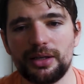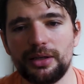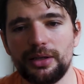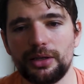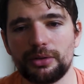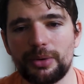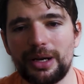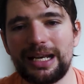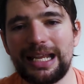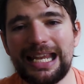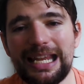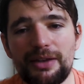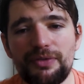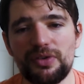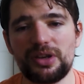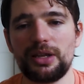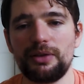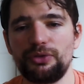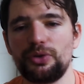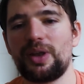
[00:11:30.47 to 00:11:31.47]
right?
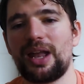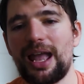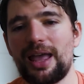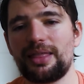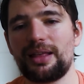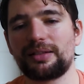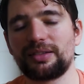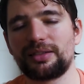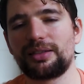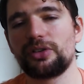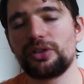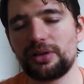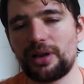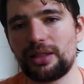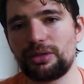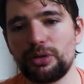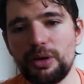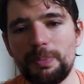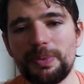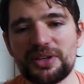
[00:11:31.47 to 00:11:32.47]
Even if you had a
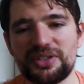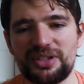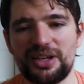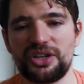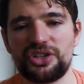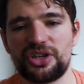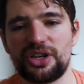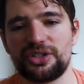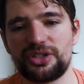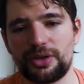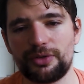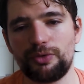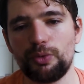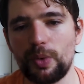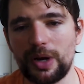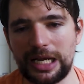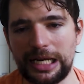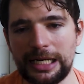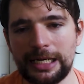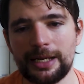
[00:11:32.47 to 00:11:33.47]
3% chance of
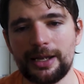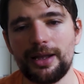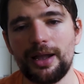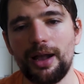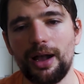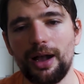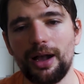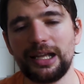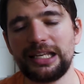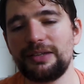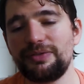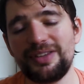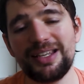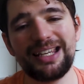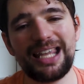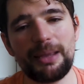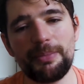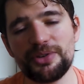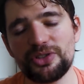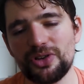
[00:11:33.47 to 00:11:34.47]
winning, if the
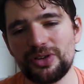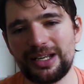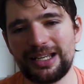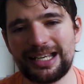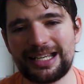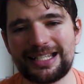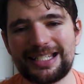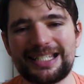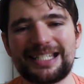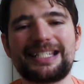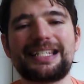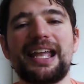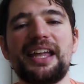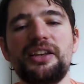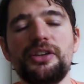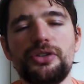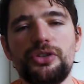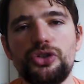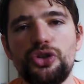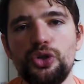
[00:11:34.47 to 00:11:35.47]
game is going to
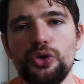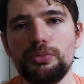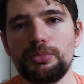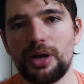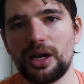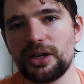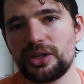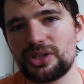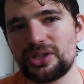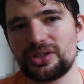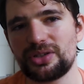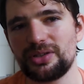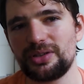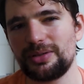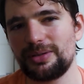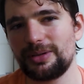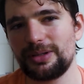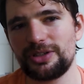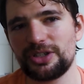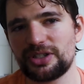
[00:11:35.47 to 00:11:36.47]
extend too much,
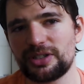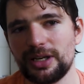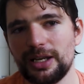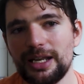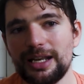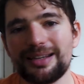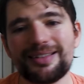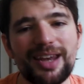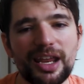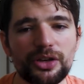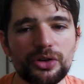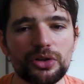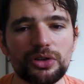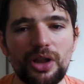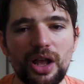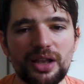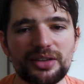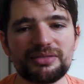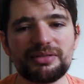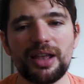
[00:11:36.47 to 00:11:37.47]
just take your
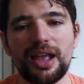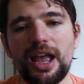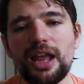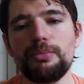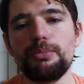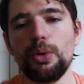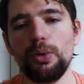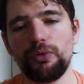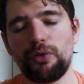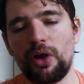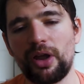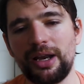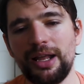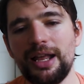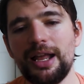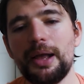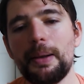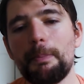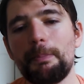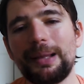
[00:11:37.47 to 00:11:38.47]
loss and move on.
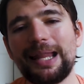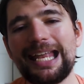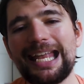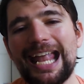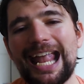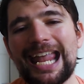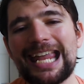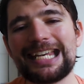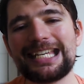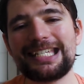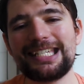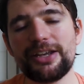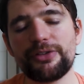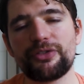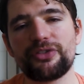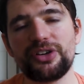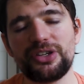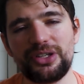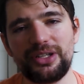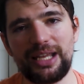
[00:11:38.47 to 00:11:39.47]
Play a
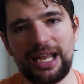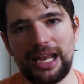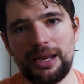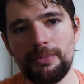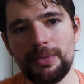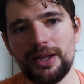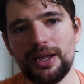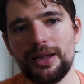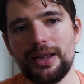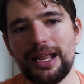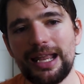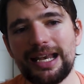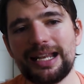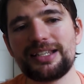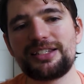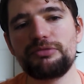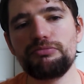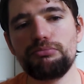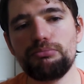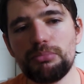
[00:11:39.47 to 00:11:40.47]
different game. It
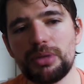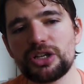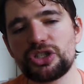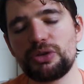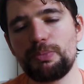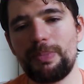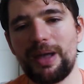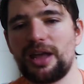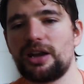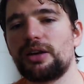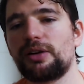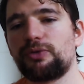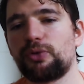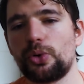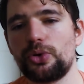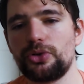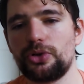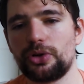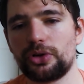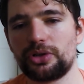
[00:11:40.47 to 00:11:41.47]
is much better
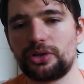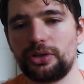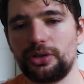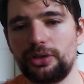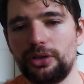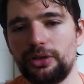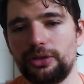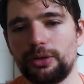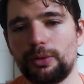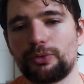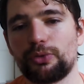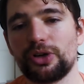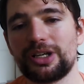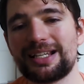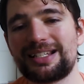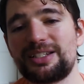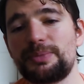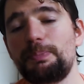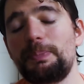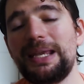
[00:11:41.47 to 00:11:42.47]
for your, for the
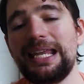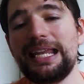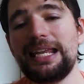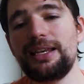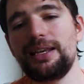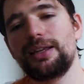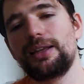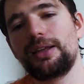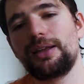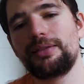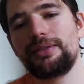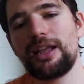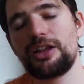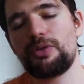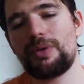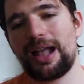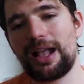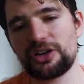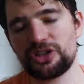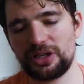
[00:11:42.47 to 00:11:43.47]
speed that you
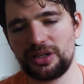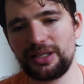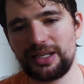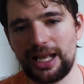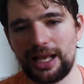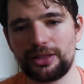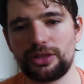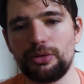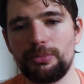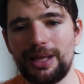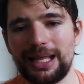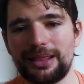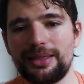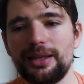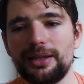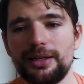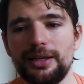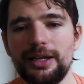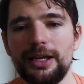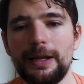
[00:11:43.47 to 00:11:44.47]
actually get to
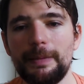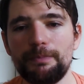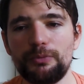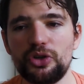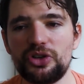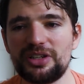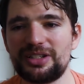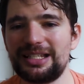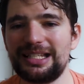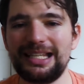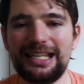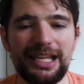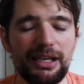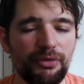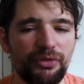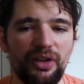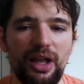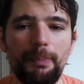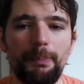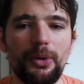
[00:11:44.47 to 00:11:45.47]
Mythic to just
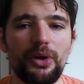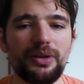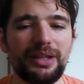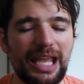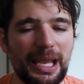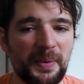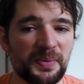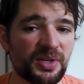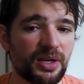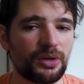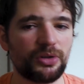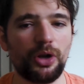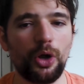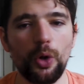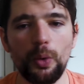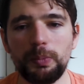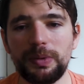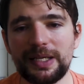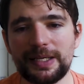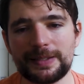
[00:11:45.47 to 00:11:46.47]
give up on games that are
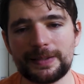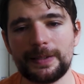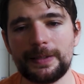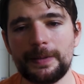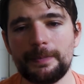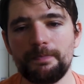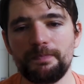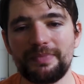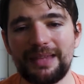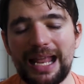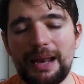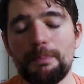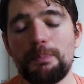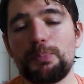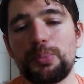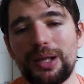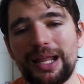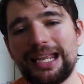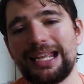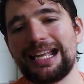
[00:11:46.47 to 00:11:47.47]
hopeless and
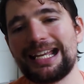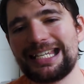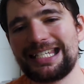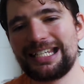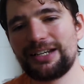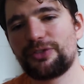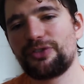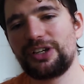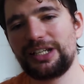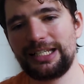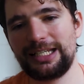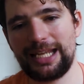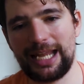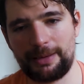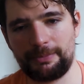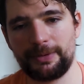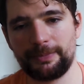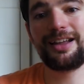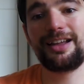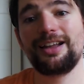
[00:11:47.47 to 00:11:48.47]
playing a different
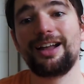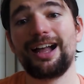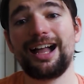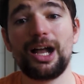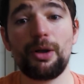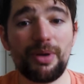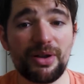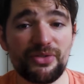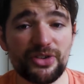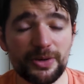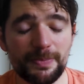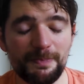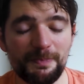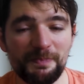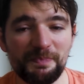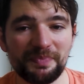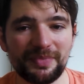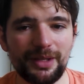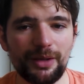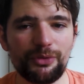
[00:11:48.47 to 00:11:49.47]
game. However,
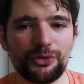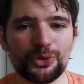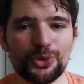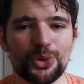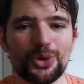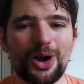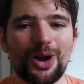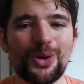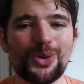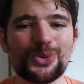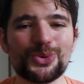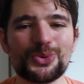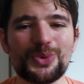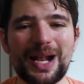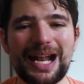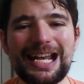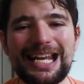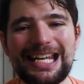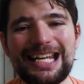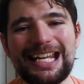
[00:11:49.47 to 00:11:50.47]
if you're
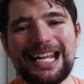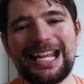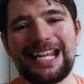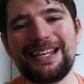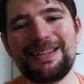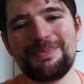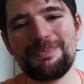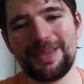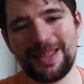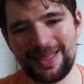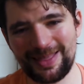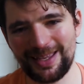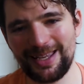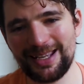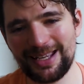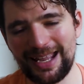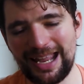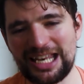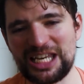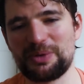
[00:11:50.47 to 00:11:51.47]
already in
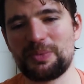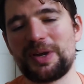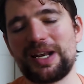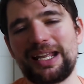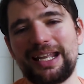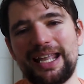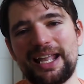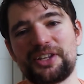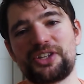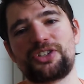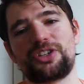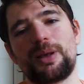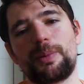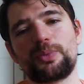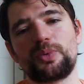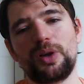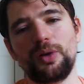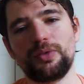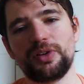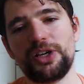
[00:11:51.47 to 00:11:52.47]
Mythic and you want to get
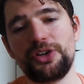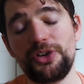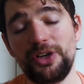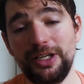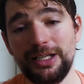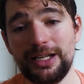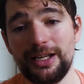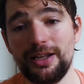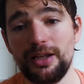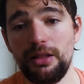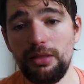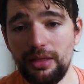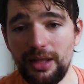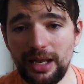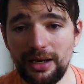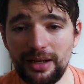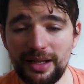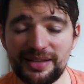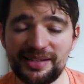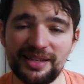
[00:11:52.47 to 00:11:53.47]
top 1200,
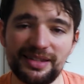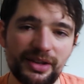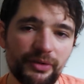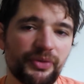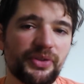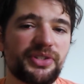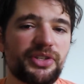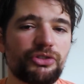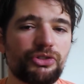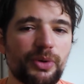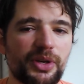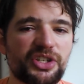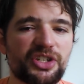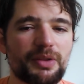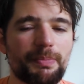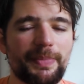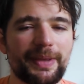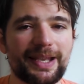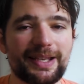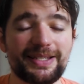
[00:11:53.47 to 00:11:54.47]
then it's a different
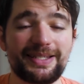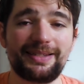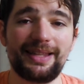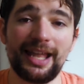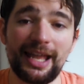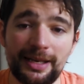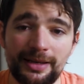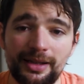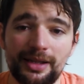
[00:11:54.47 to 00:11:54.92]
situation because then,